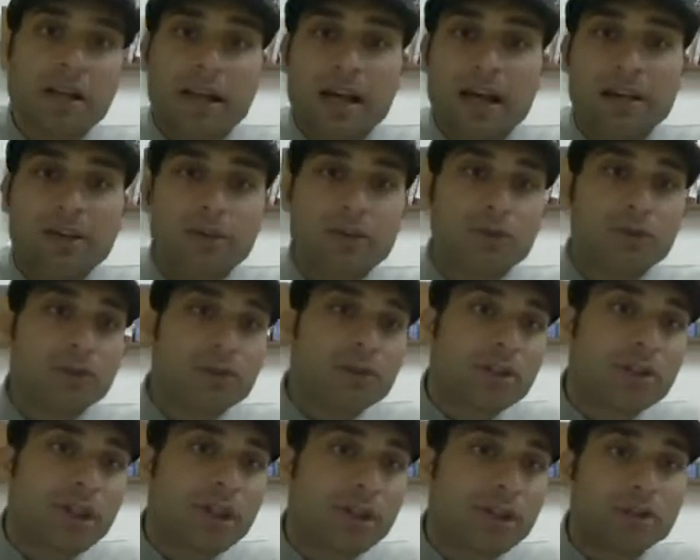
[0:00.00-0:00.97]
and you
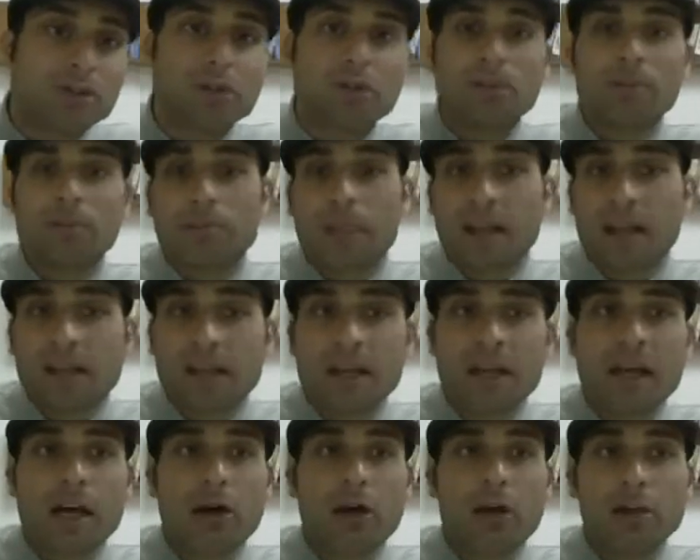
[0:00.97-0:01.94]
start making
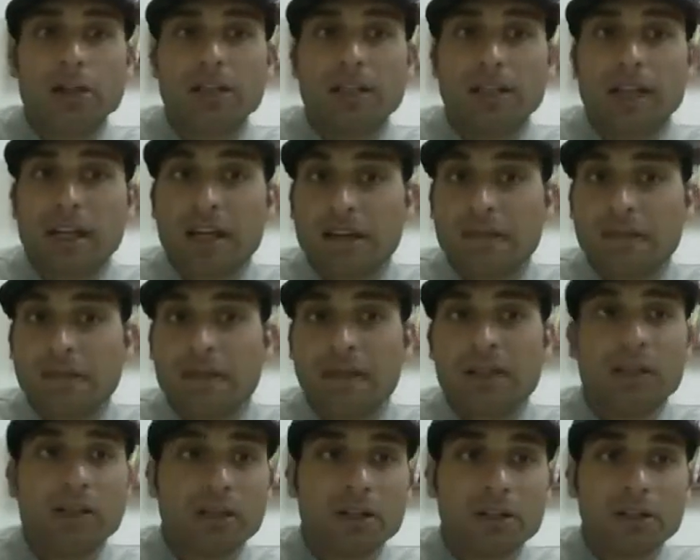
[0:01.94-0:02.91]
a holiday every
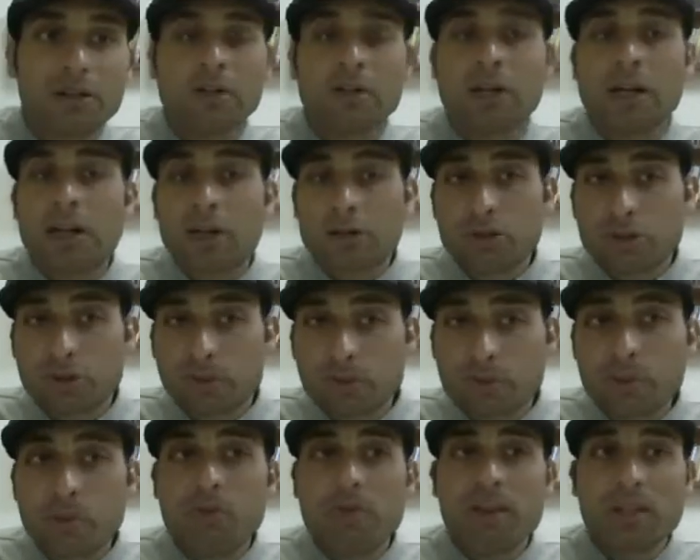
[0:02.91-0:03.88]
year. Or so
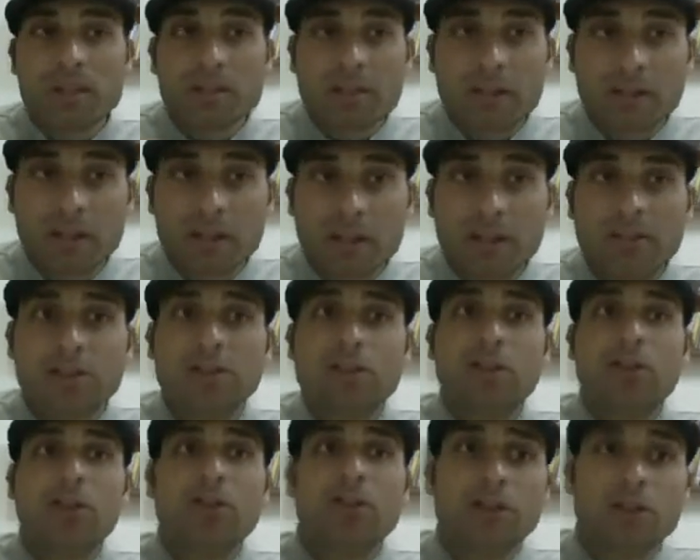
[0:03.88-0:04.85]
with the 700
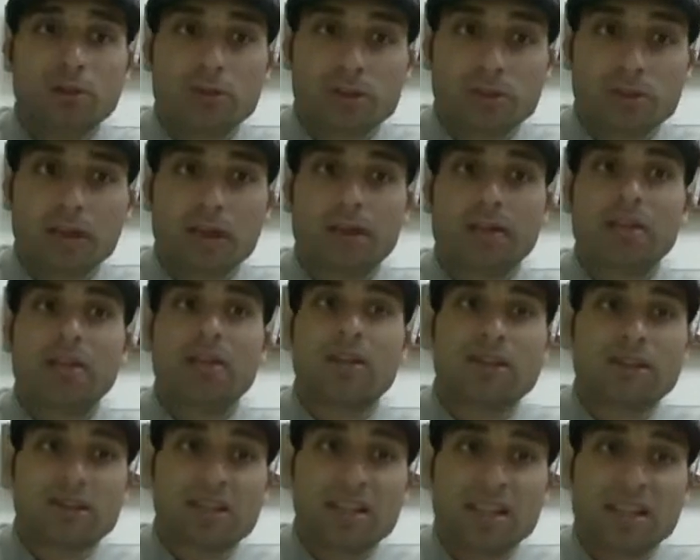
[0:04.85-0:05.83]
GOD, you start
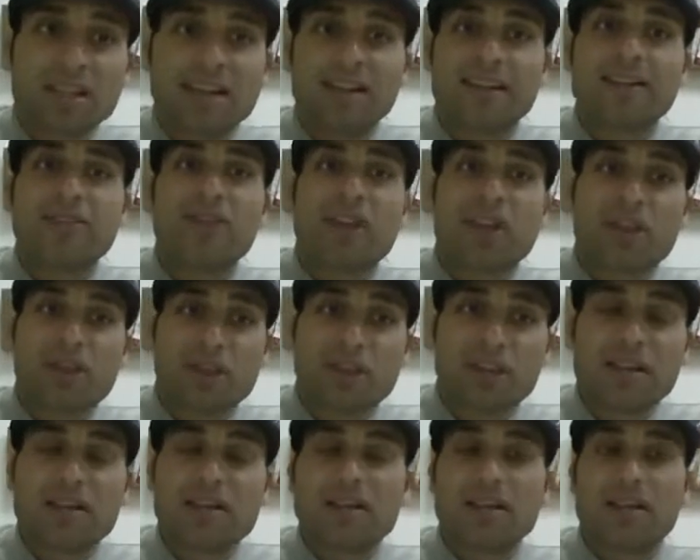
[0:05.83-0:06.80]
seeing that
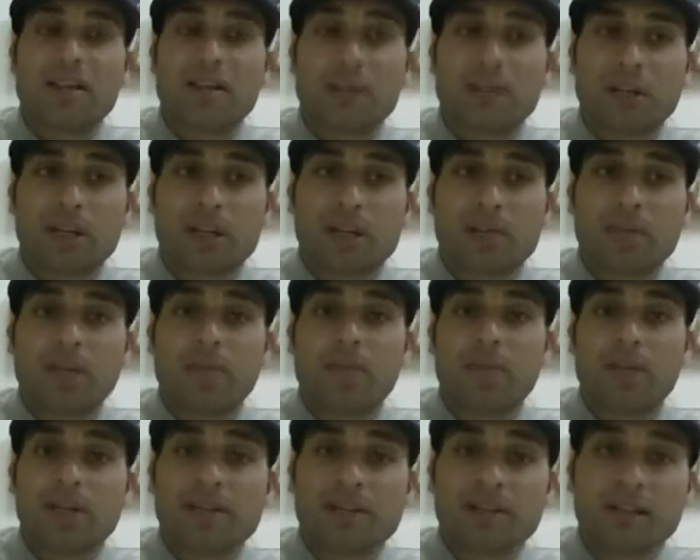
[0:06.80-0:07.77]
things are becoming
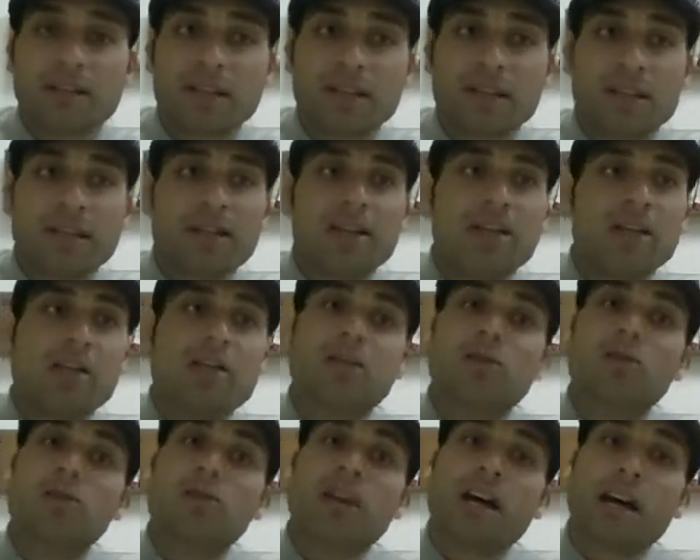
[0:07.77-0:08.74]
better, that
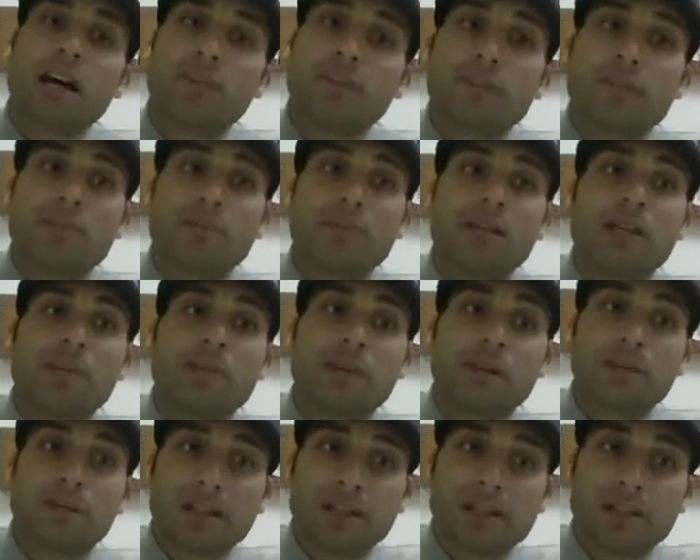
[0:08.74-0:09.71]
your life is
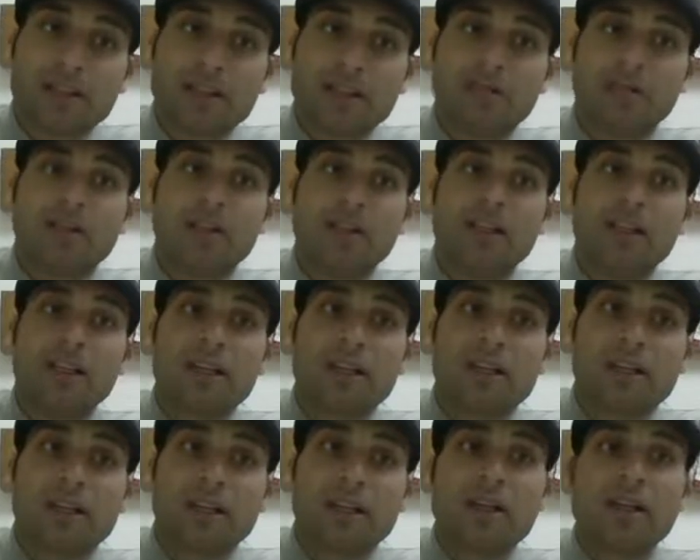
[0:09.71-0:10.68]
becoming better every
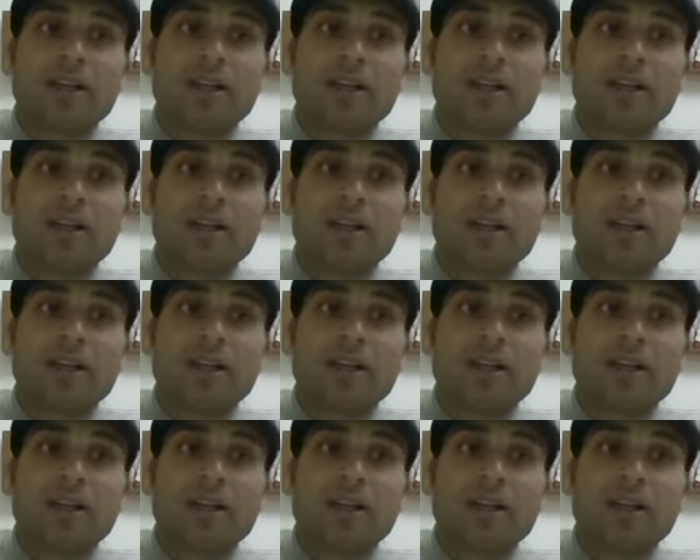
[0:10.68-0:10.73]
year,